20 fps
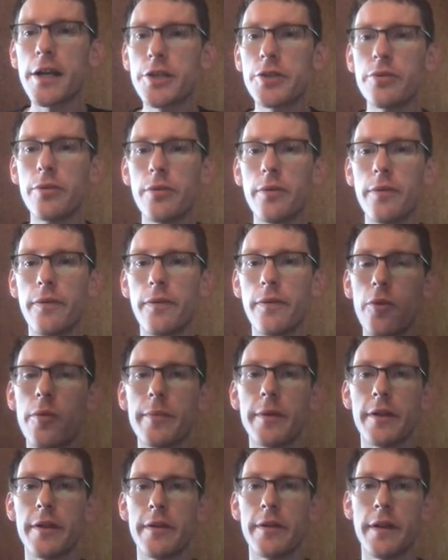actual
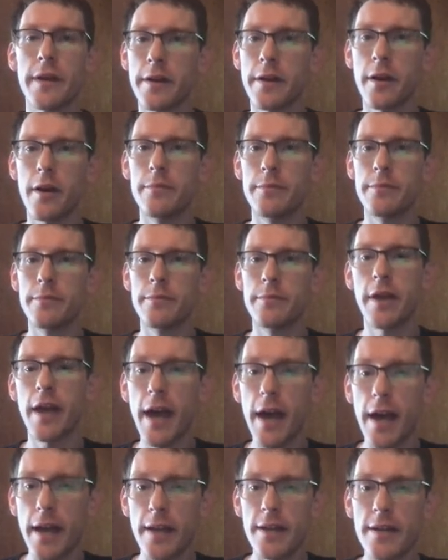formula that a compound
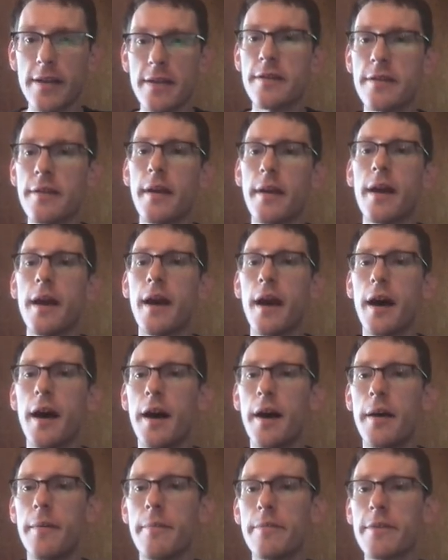has.
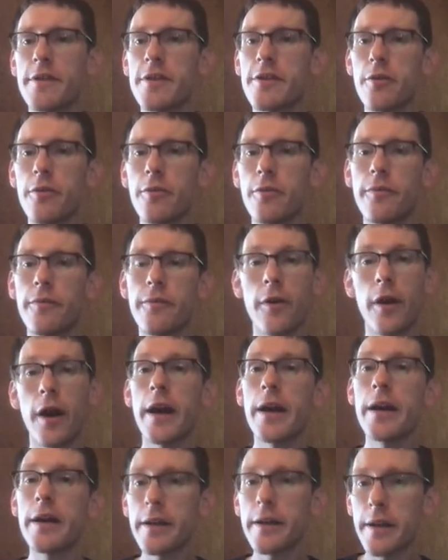Um, so for
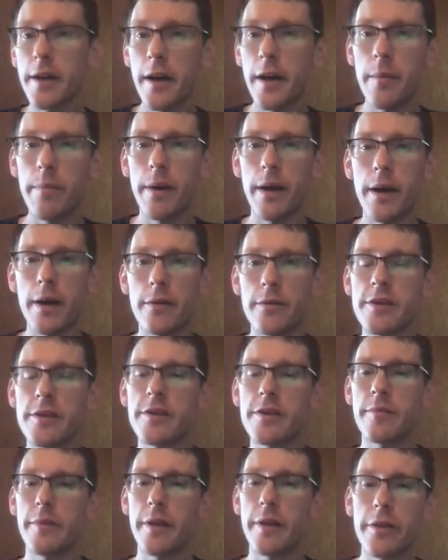ionic compounds,
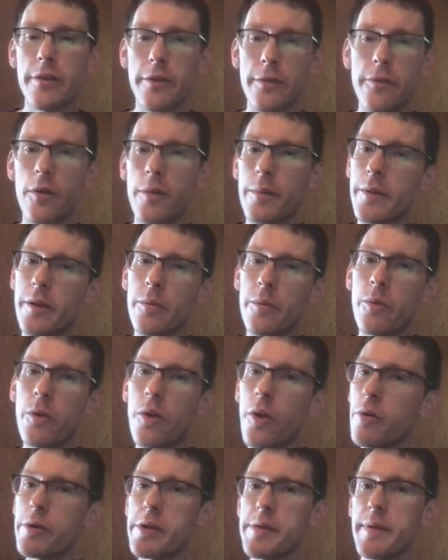the molecular formula
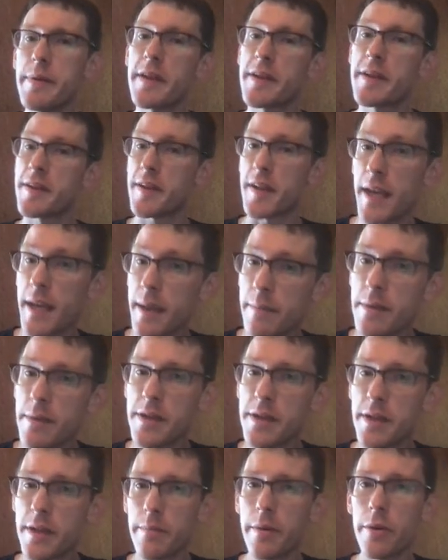will always be the same
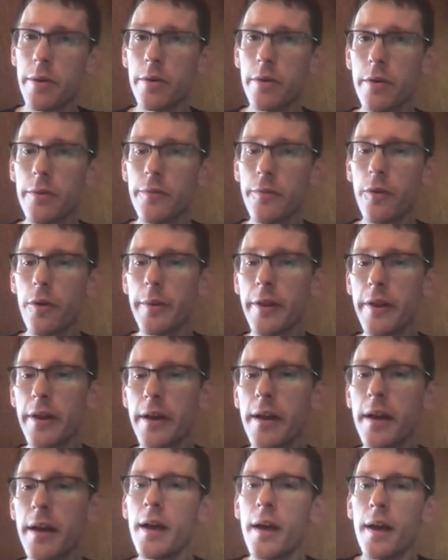as the empirical
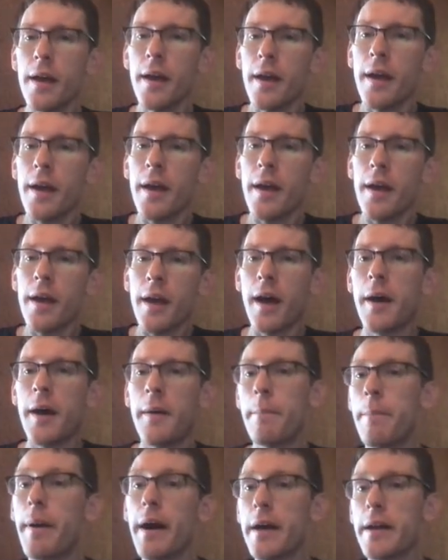formula.
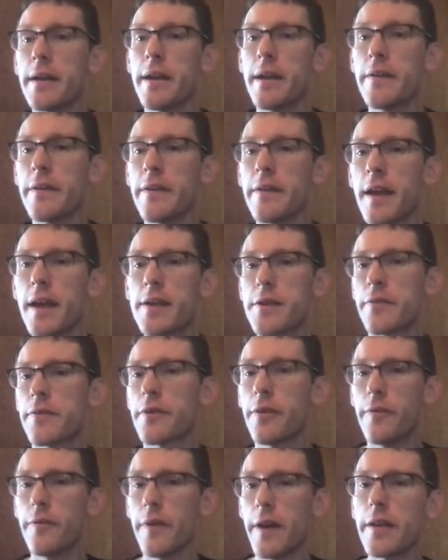Um, but in the case of
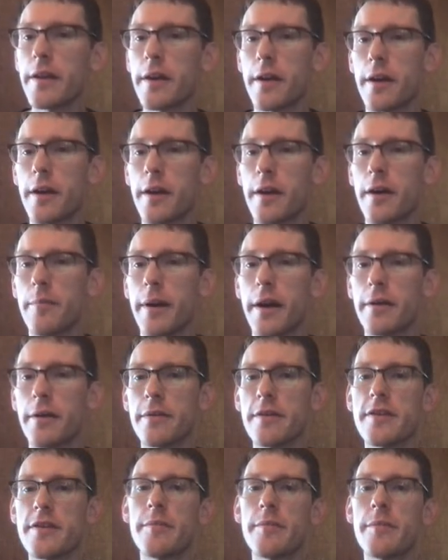covalent
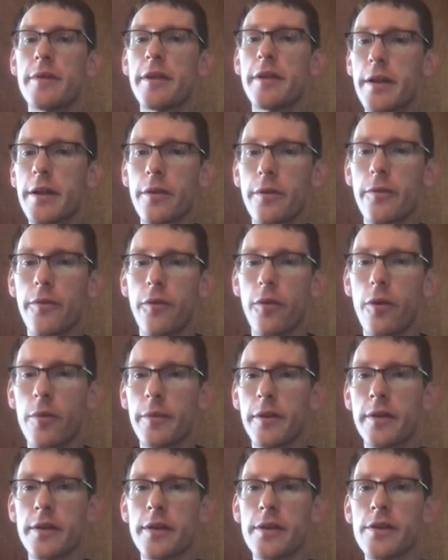compounds, the molecular
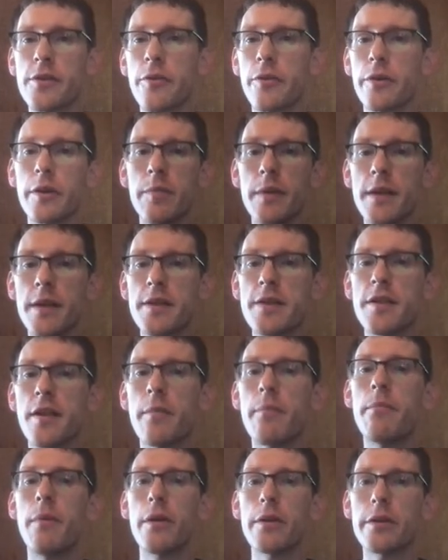formula is going to be
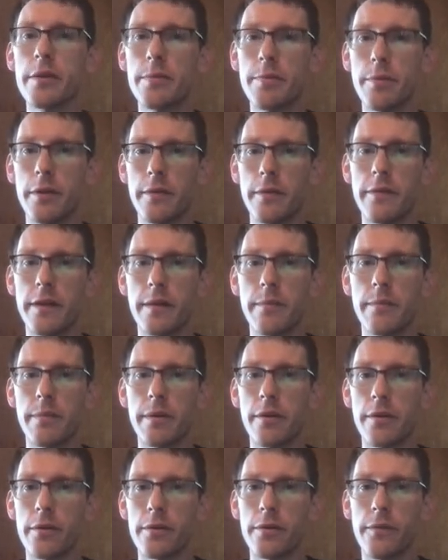some multiple of the
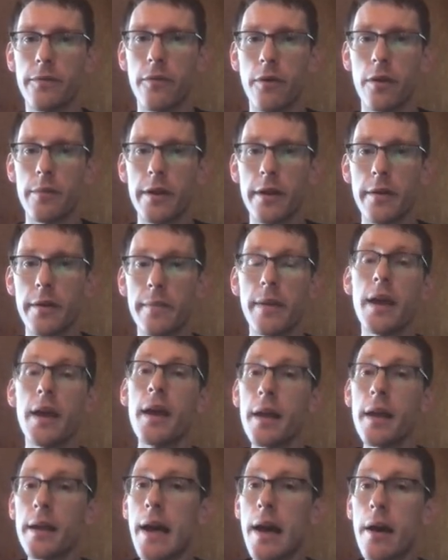empirical formula.
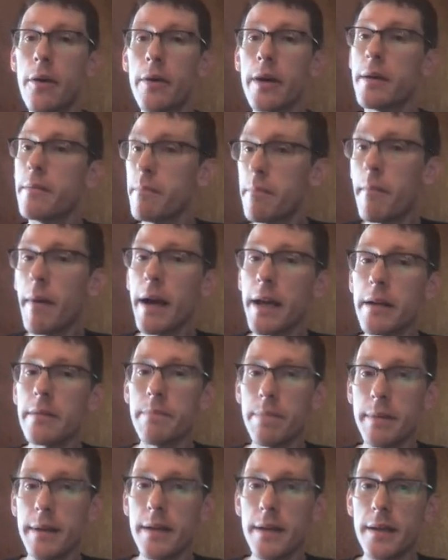Now, it
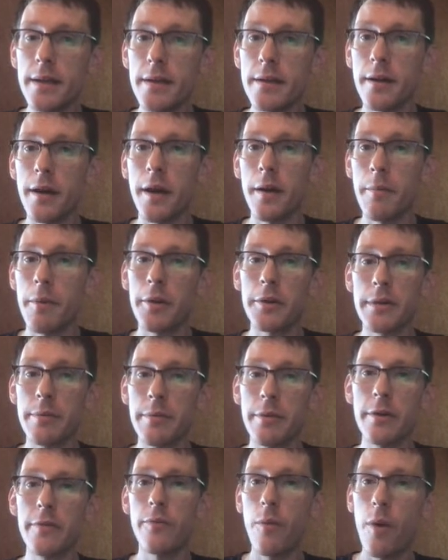might be a
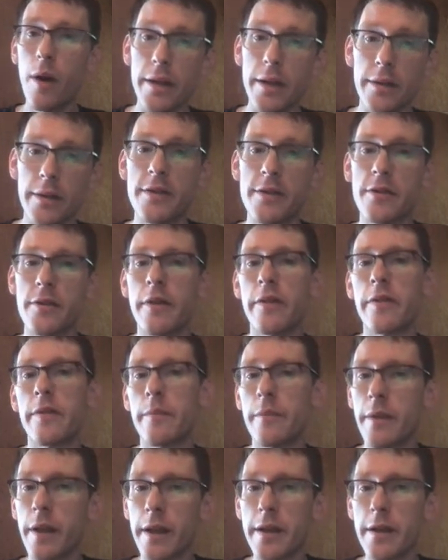multiple of one, so that the
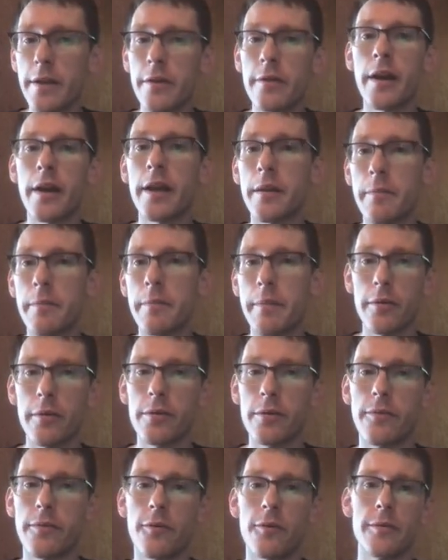molecular and
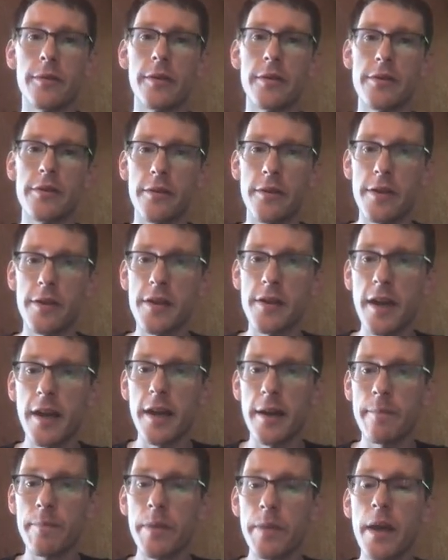empirical formulas are the
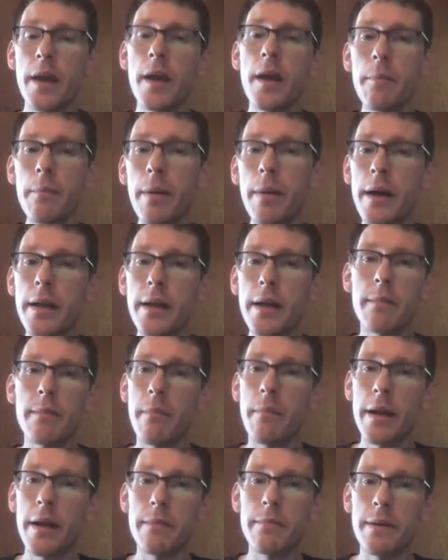same, but
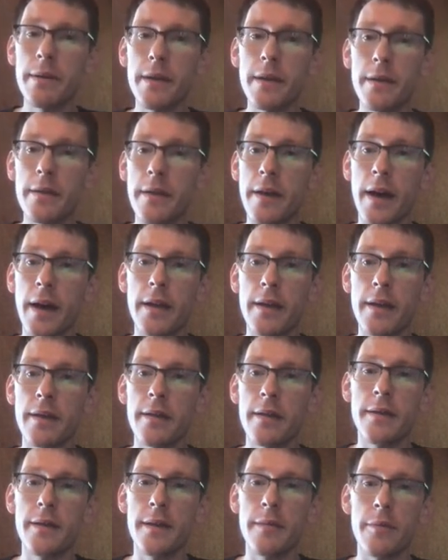it might be that
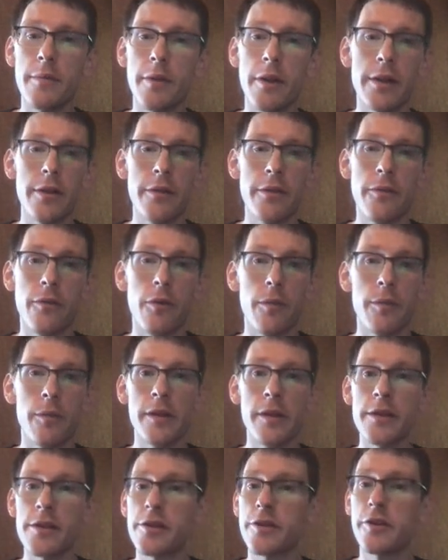the molecular
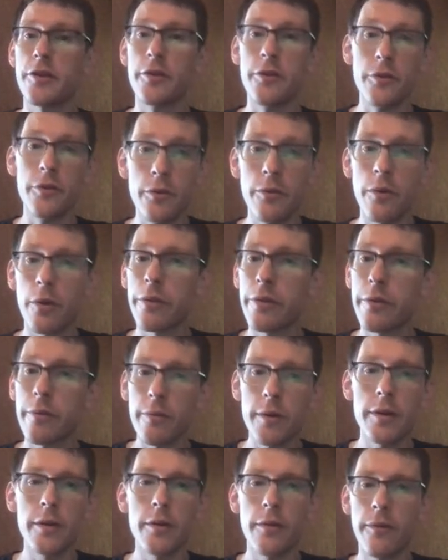formula is two or
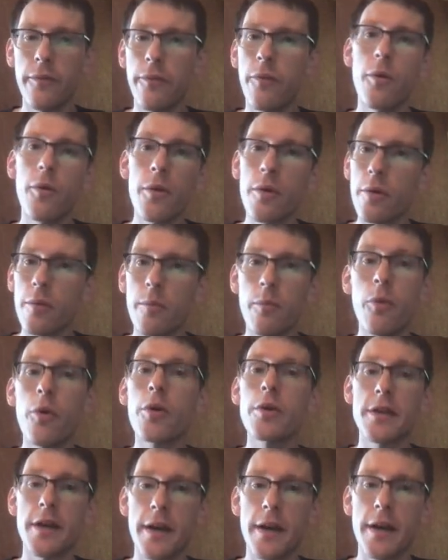three or four or
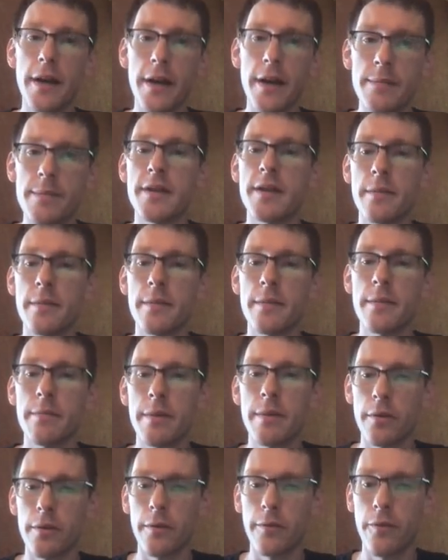more times the
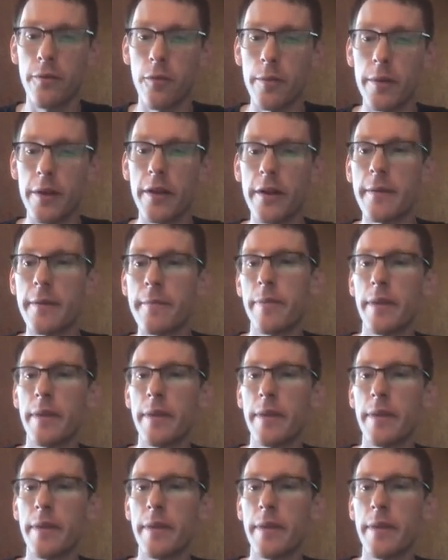empirical formula.